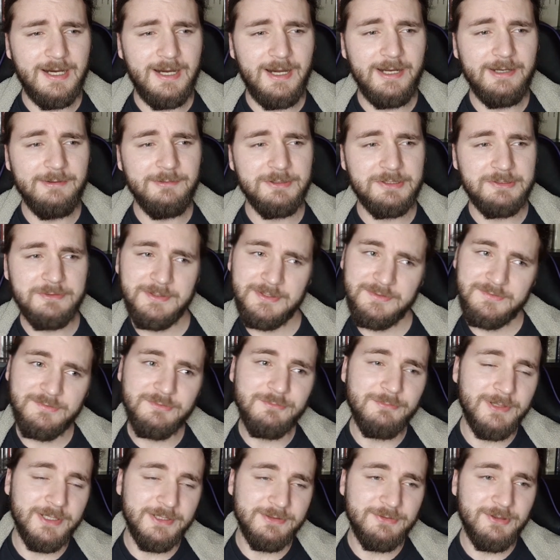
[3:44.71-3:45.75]
I
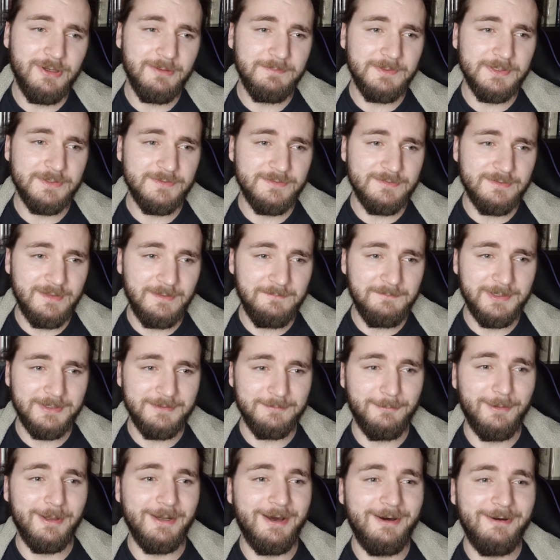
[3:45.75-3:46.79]
requested rant topics and then made
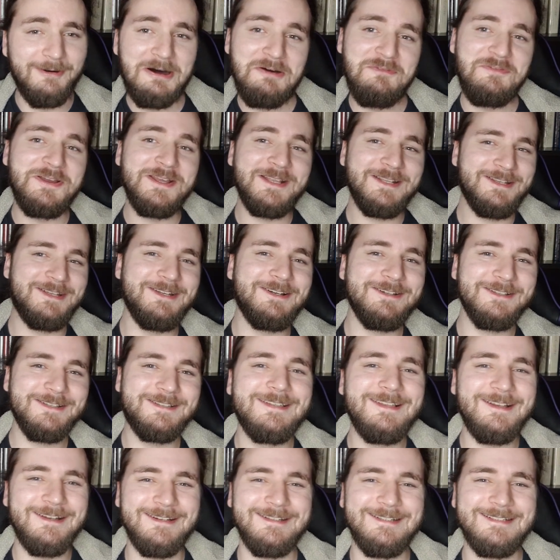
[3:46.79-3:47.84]
1-hour
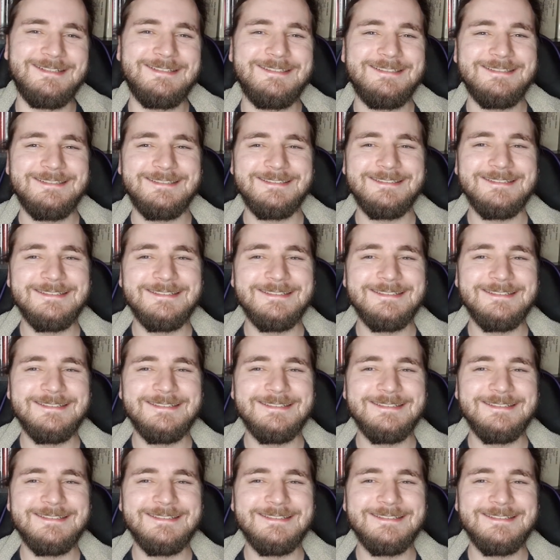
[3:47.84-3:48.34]
videos on it.